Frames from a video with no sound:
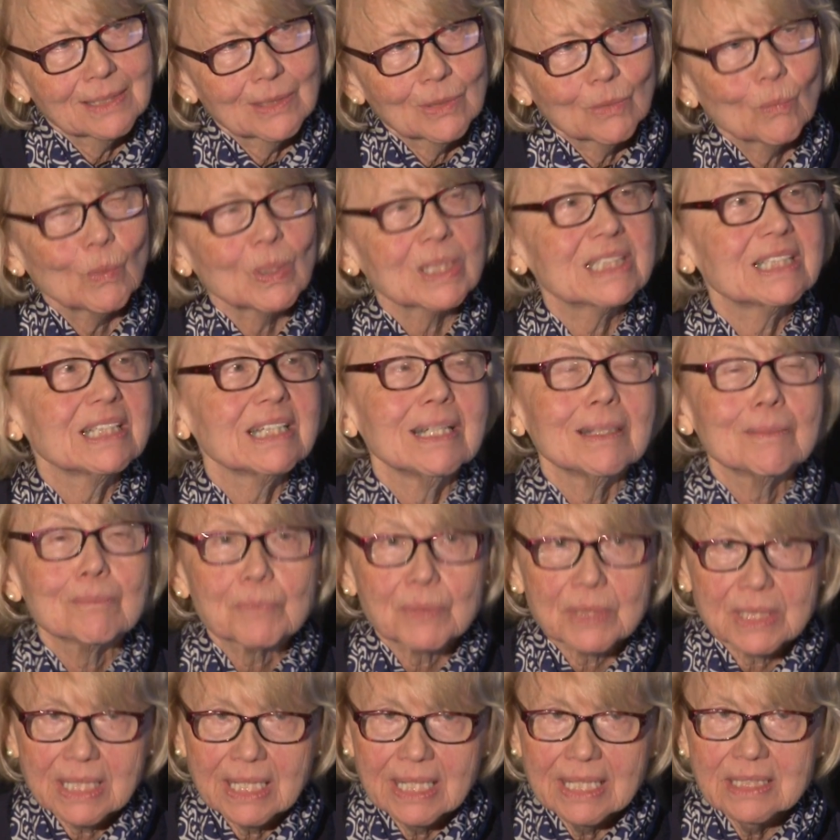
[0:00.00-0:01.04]
what the
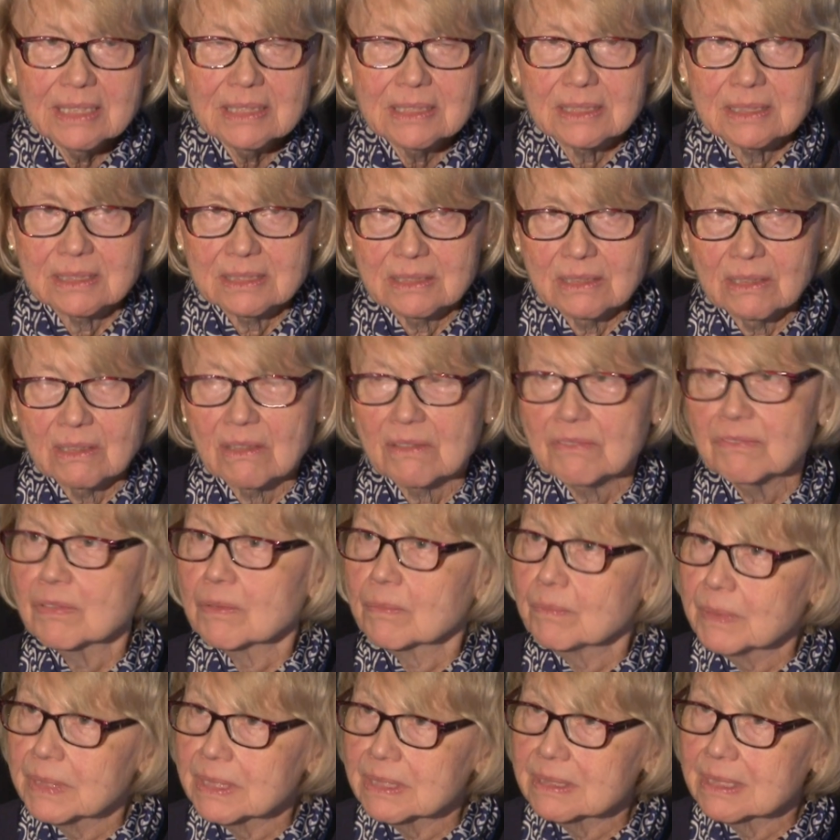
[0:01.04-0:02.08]
implications are for
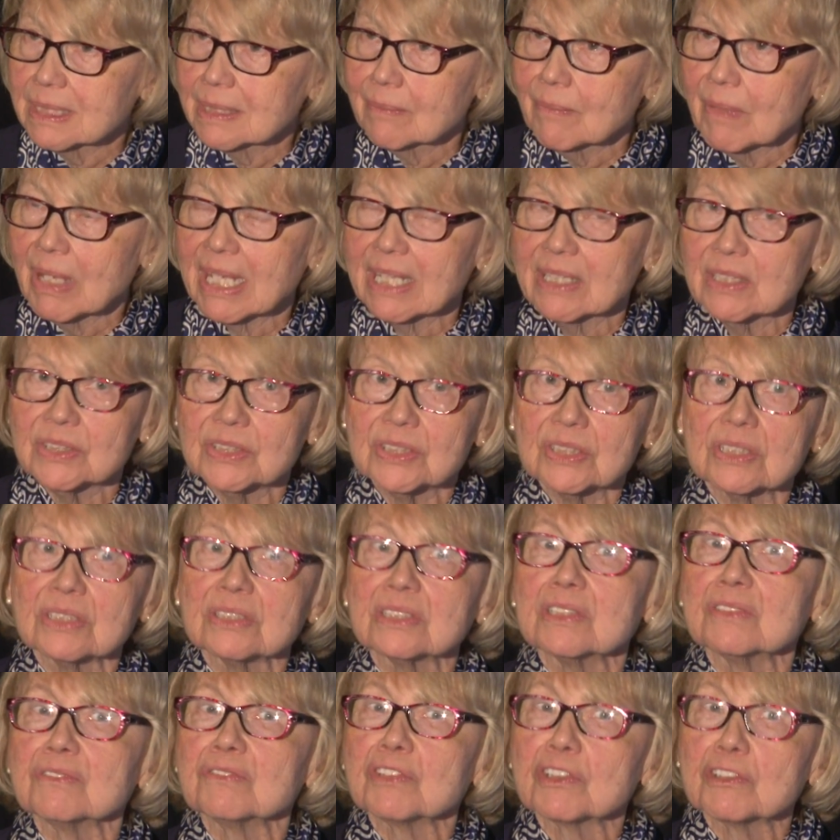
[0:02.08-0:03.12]
building managers
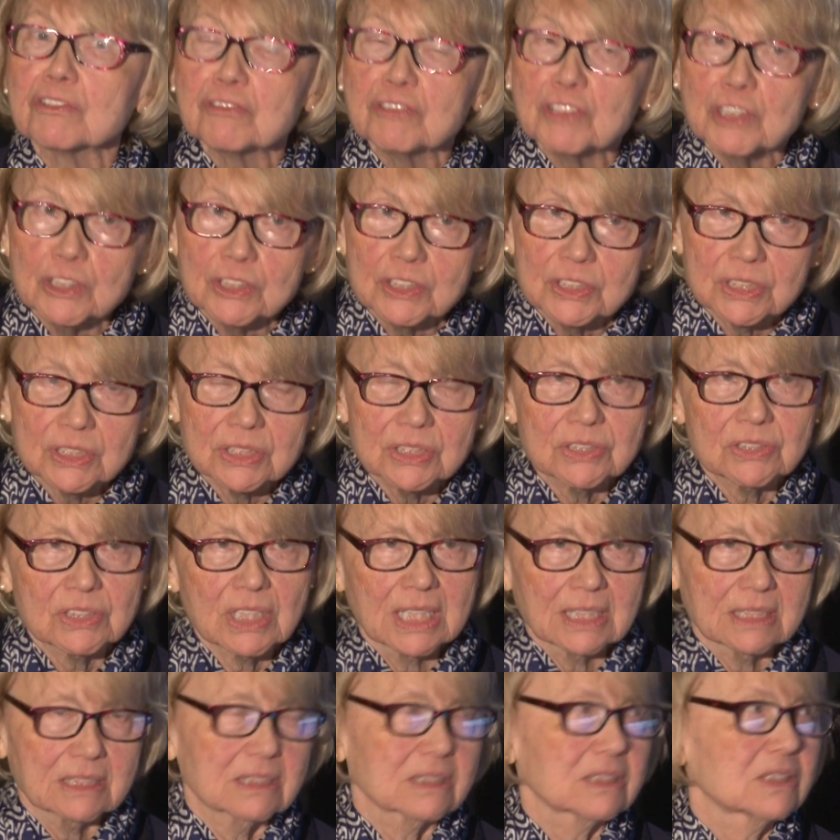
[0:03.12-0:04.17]
and for future
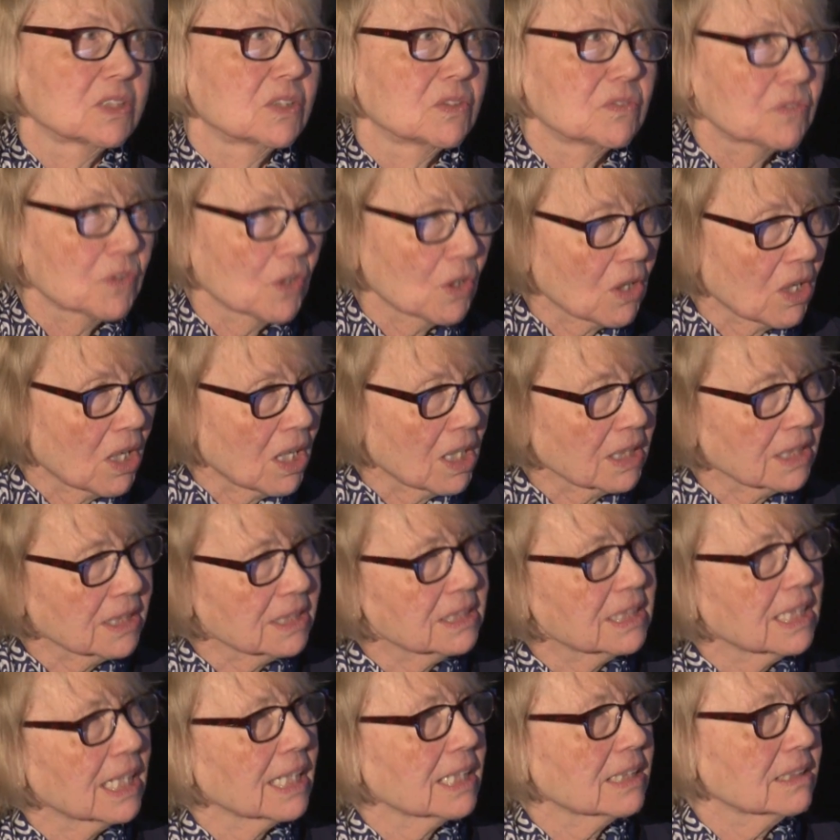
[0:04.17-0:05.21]
structures and for
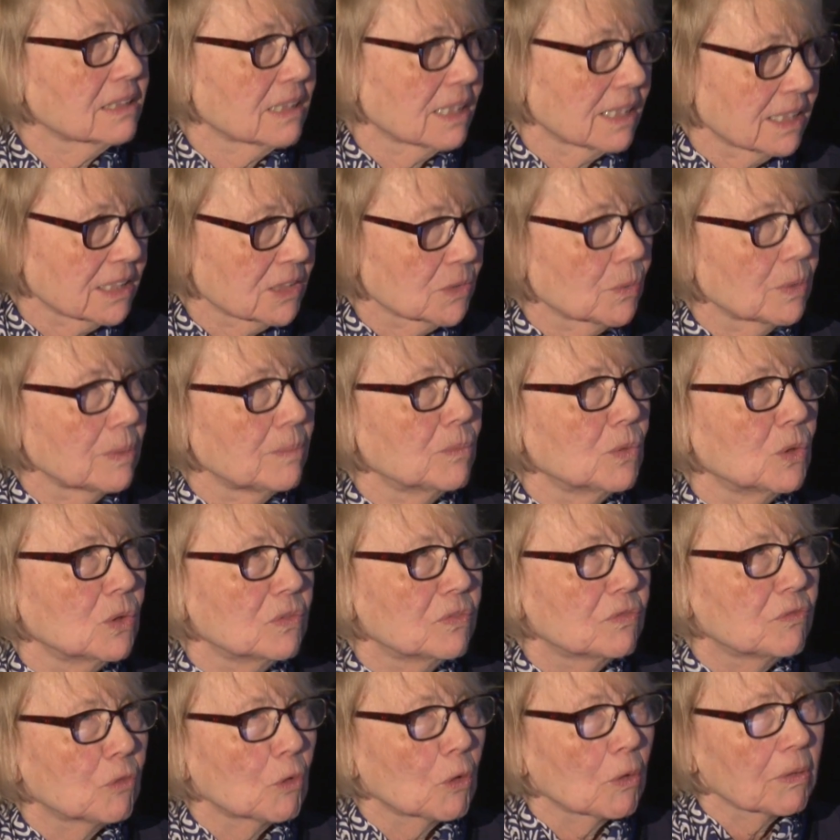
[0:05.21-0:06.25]
architects, and as we move
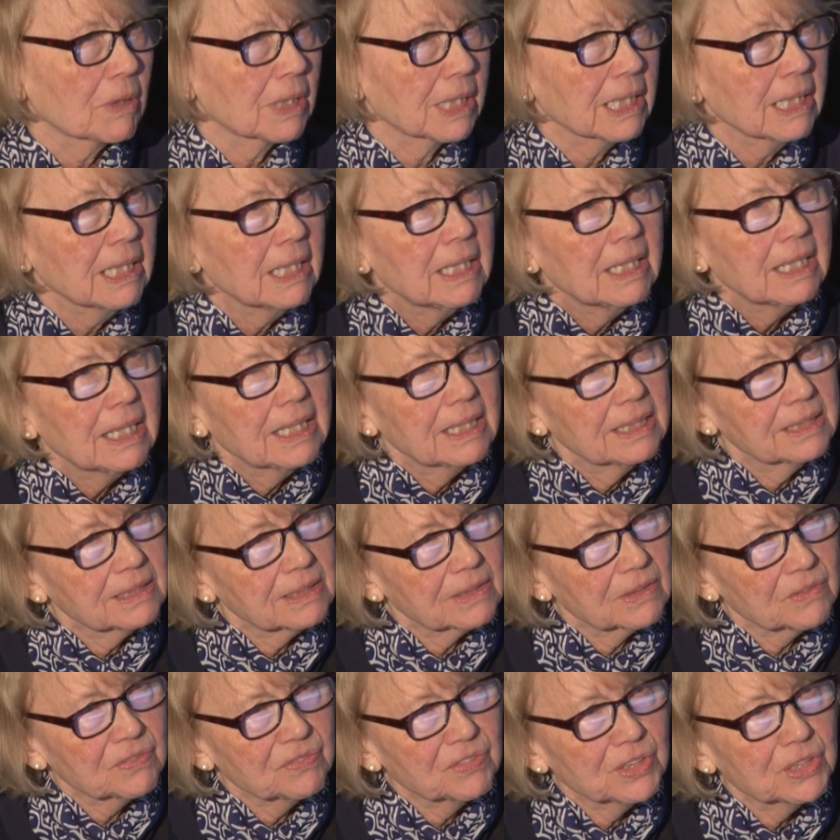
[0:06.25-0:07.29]
forward into
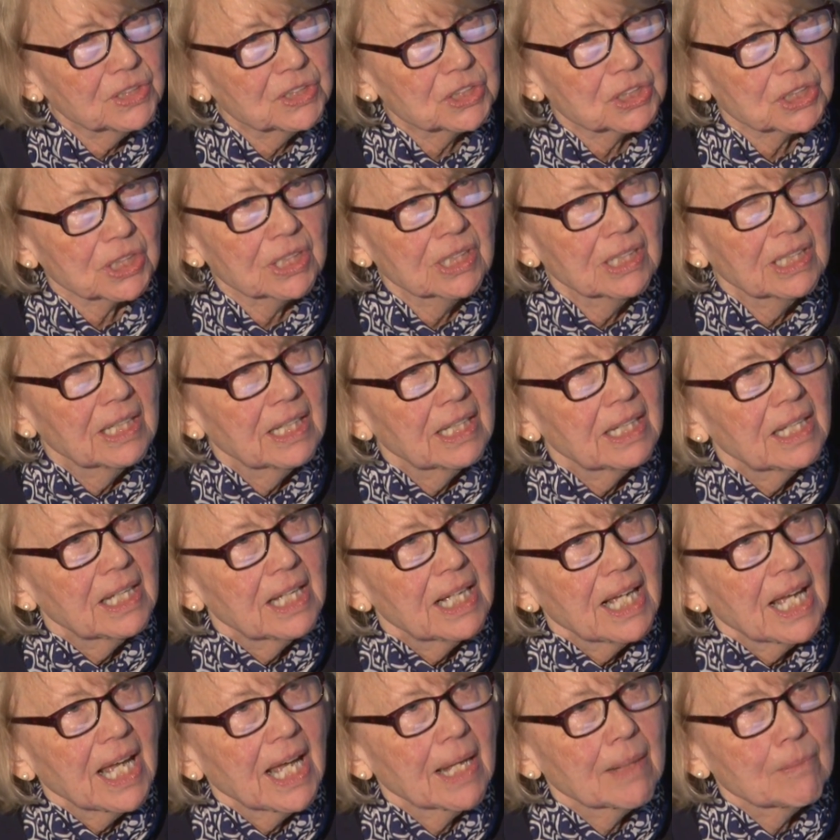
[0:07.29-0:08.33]
the future
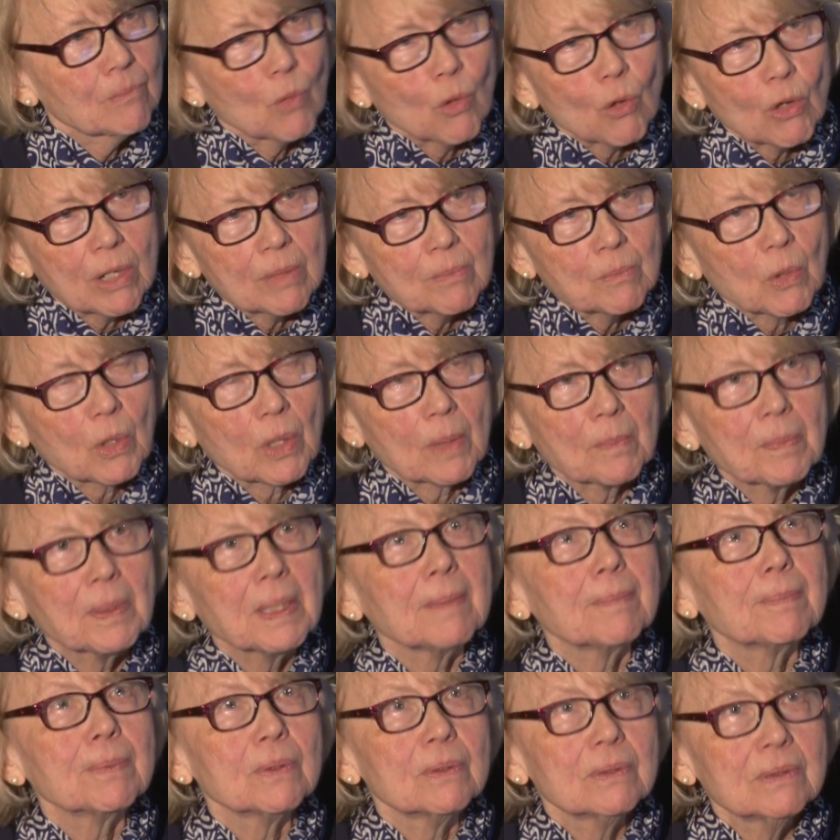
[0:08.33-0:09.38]
and more
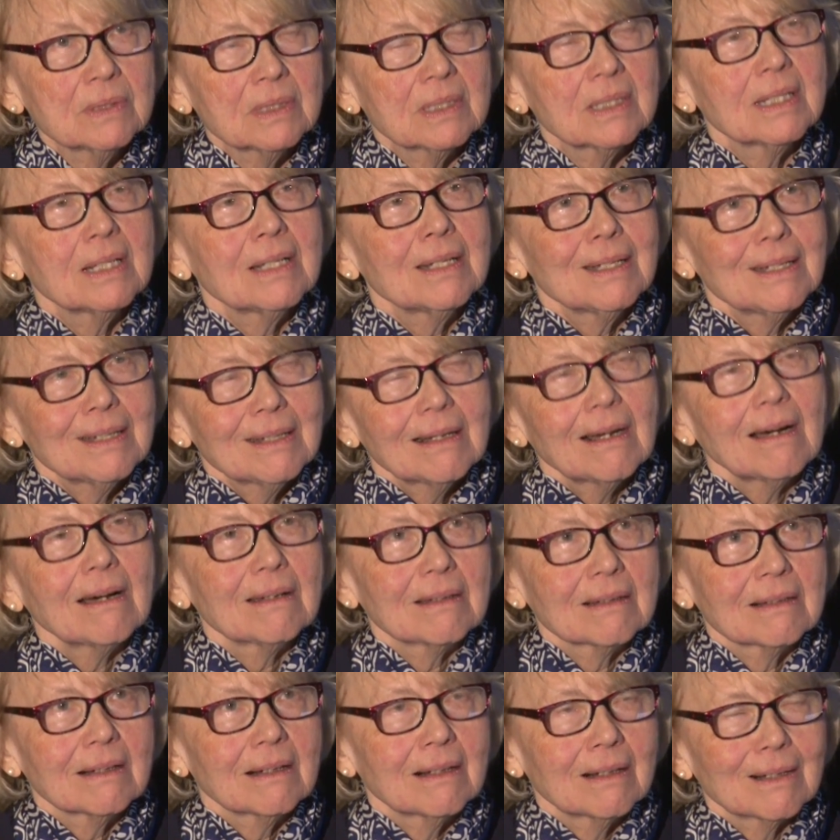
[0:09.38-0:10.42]
people
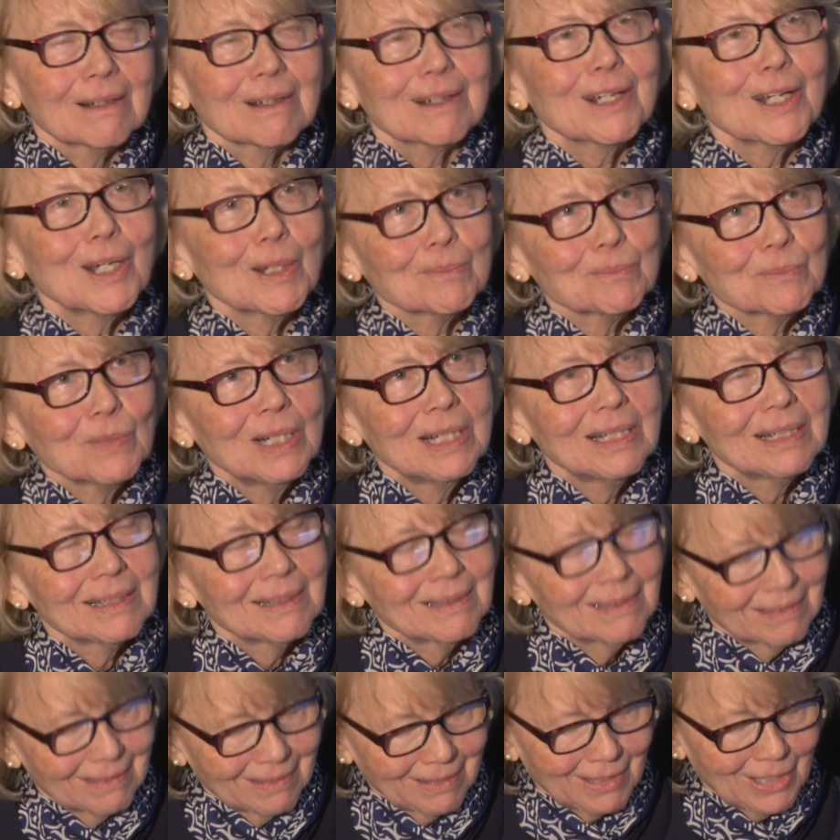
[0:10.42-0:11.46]
come
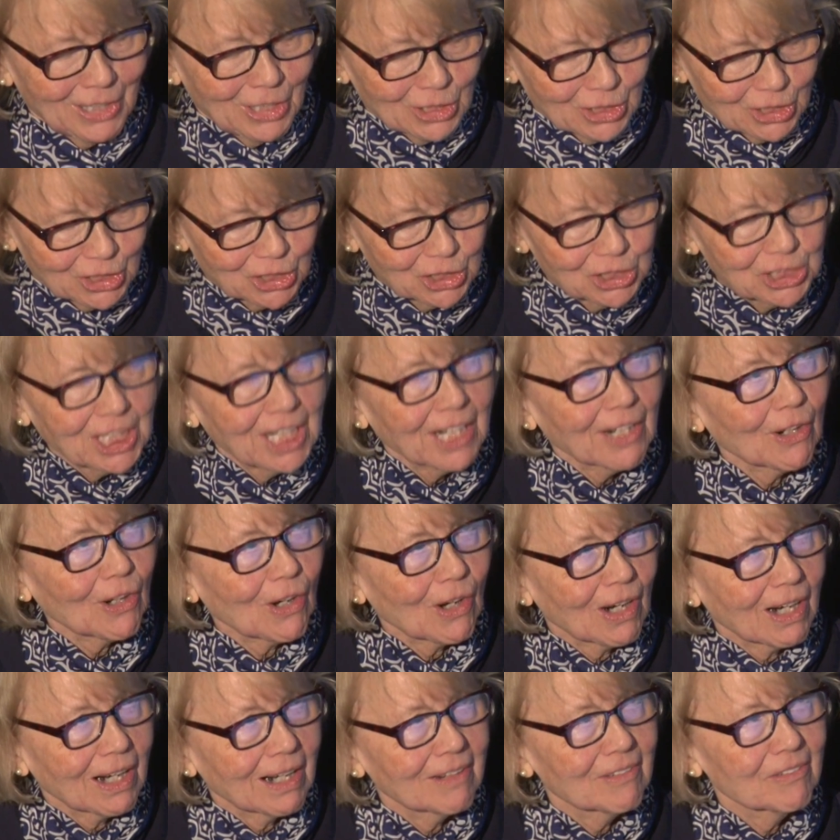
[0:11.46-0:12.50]
to share
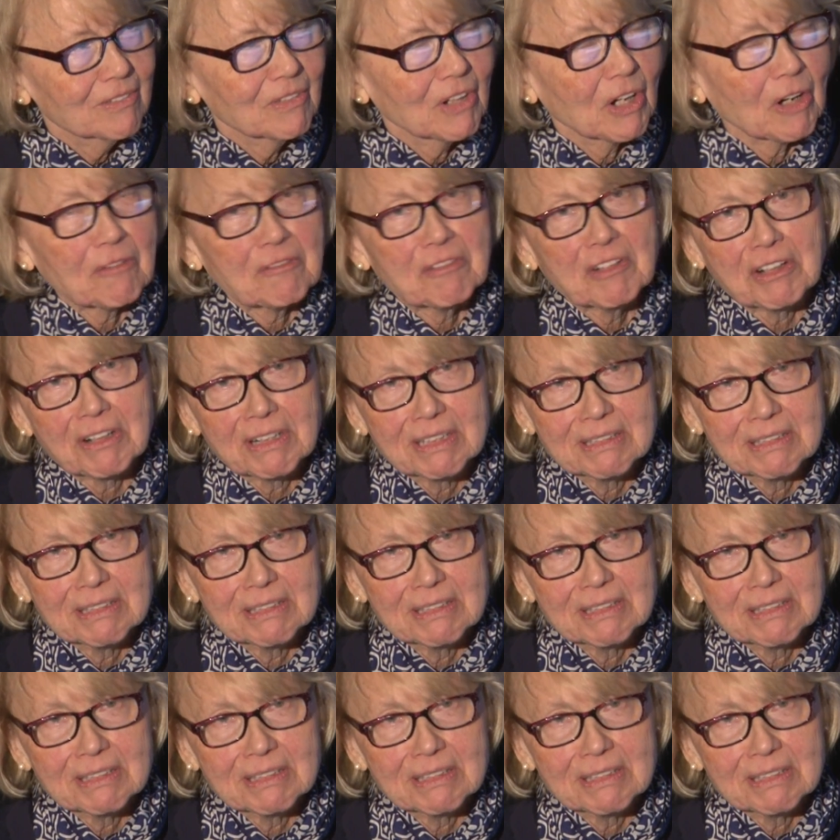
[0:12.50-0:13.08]
our very